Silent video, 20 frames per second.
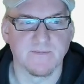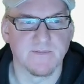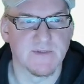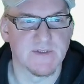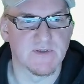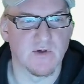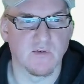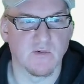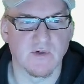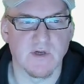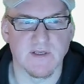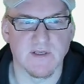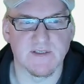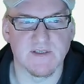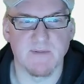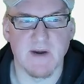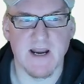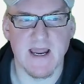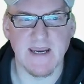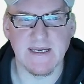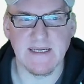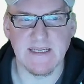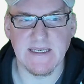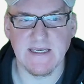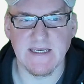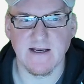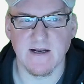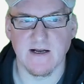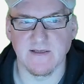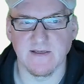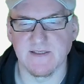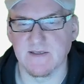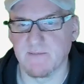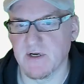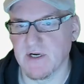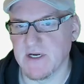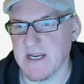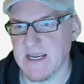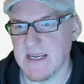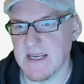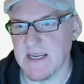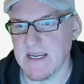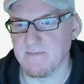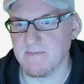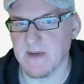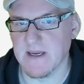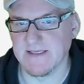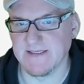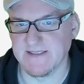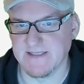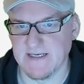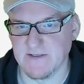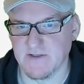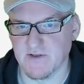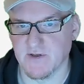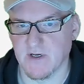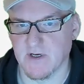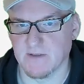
So customer ID, customer name, etc.